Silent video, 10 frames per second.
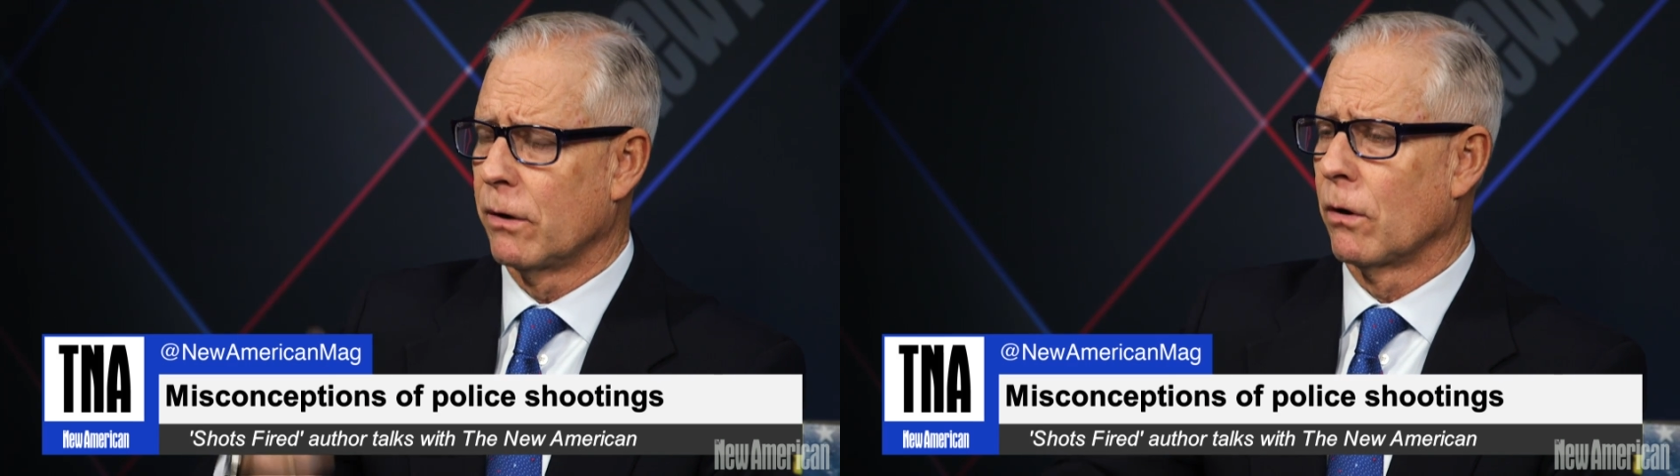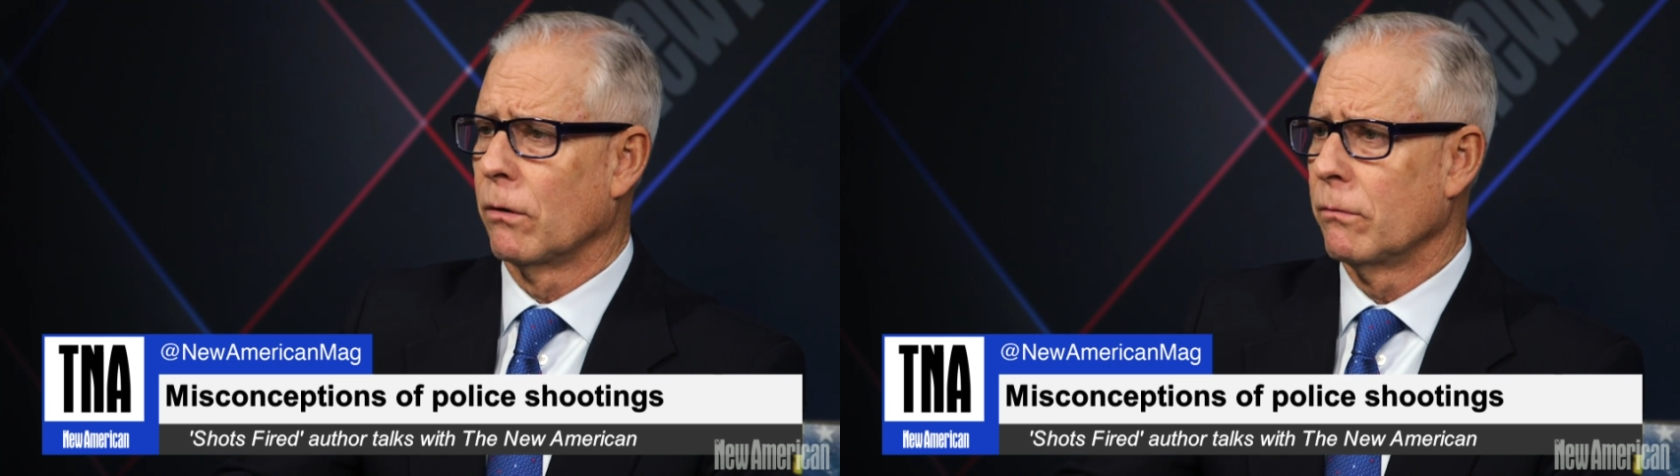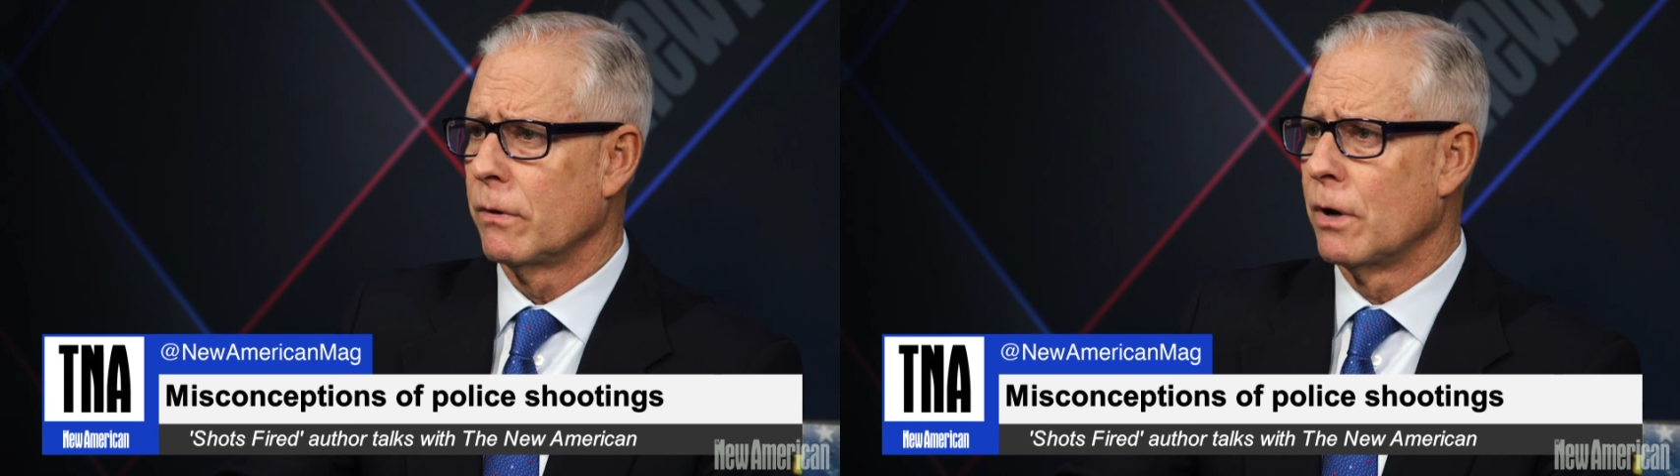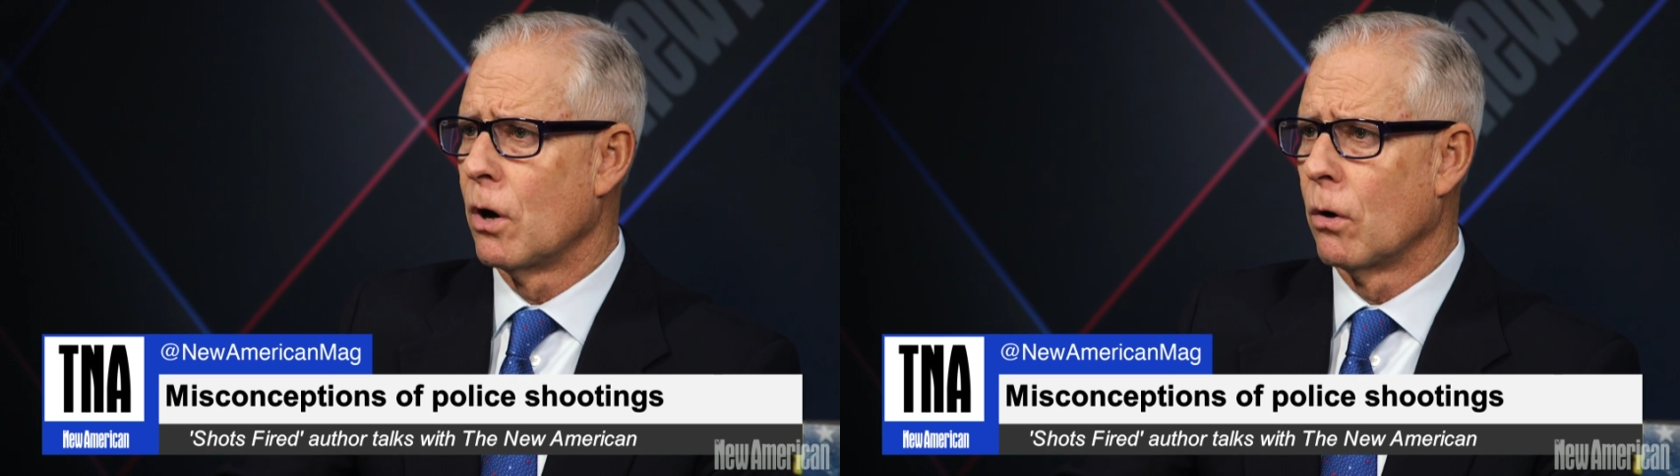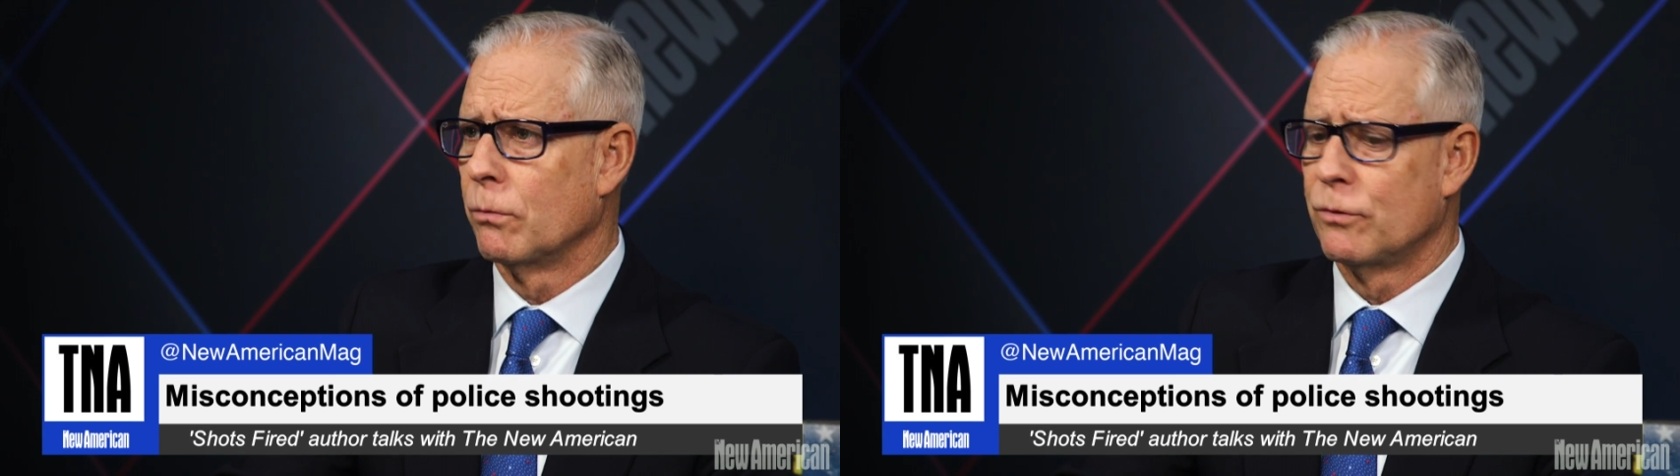her,
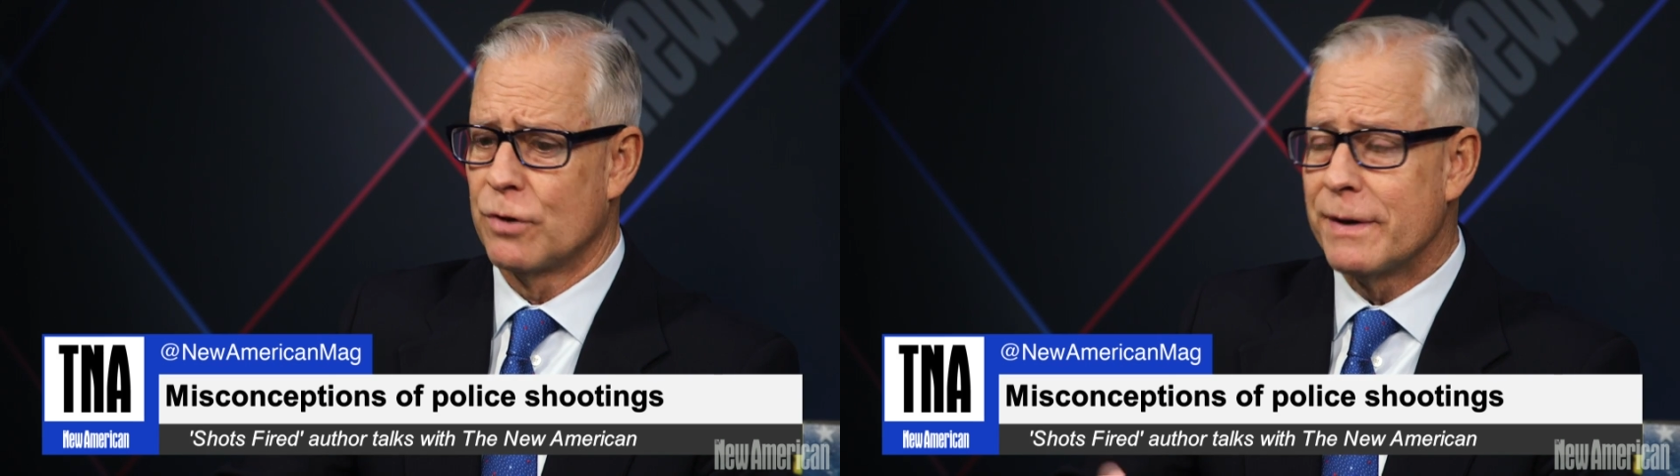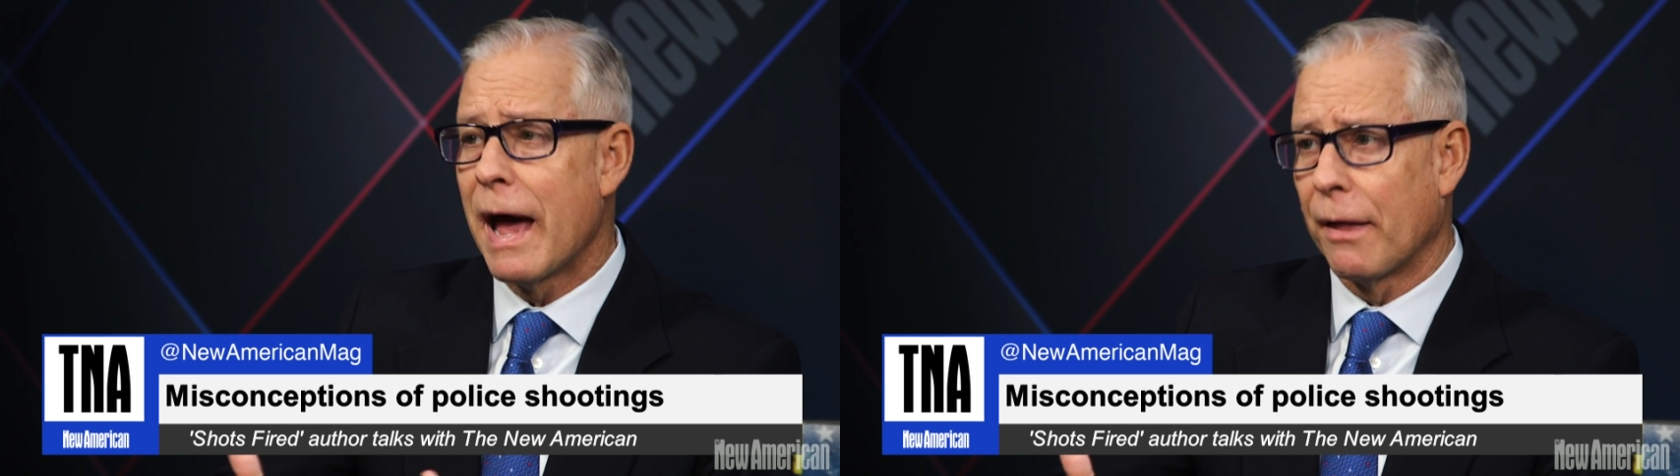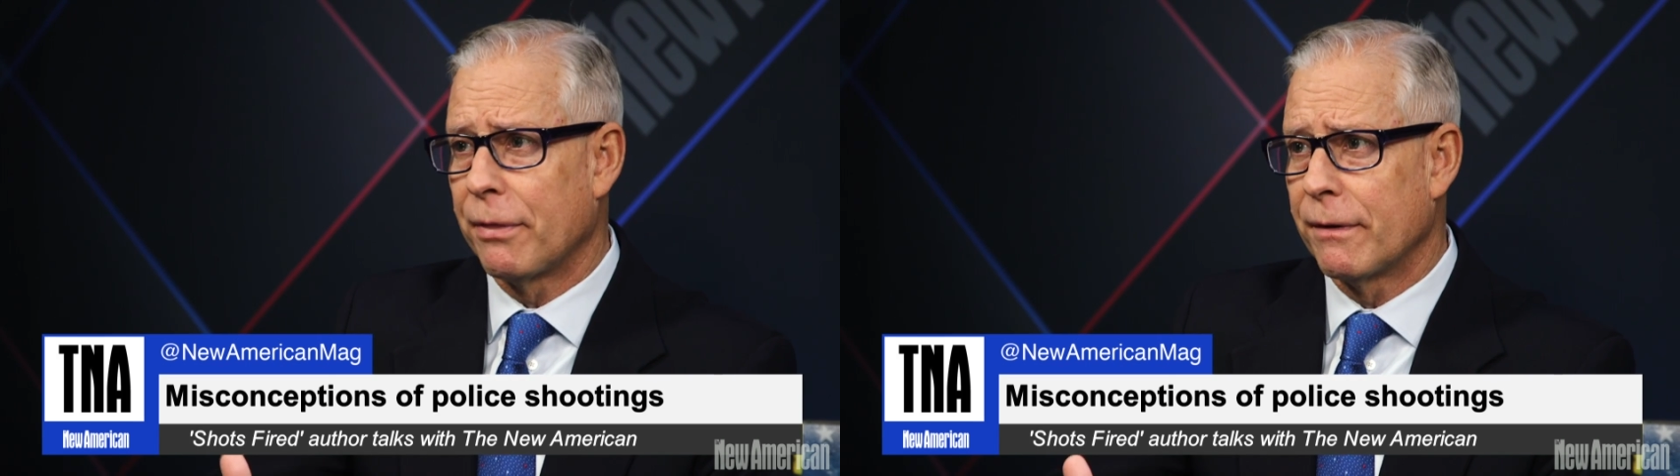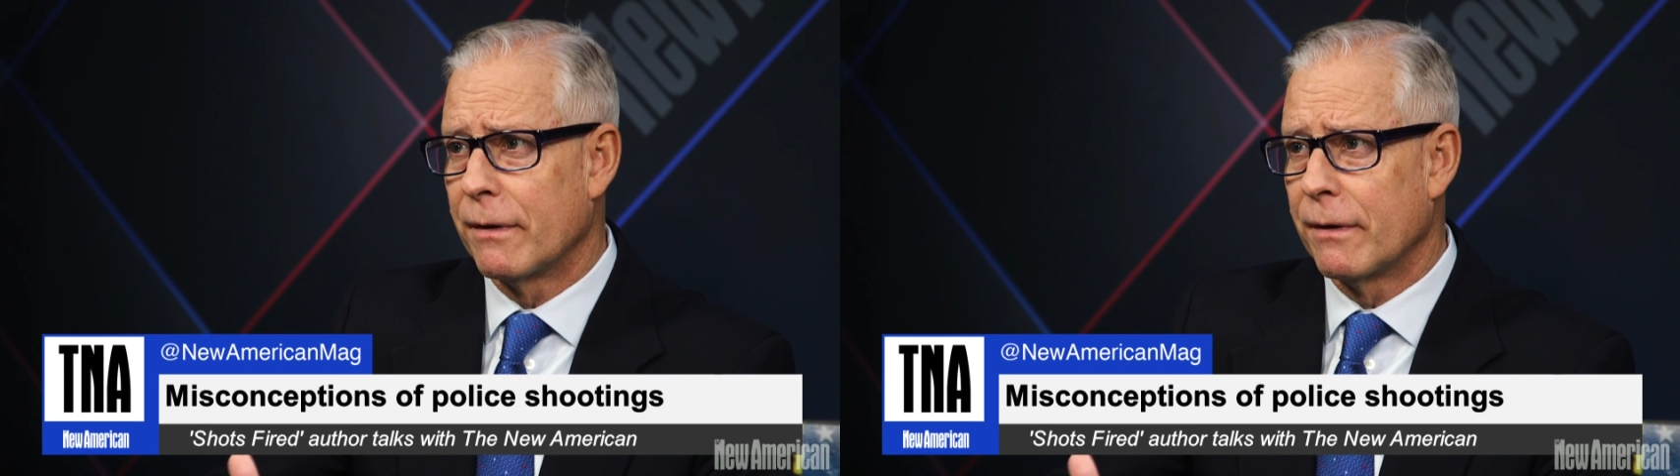to death.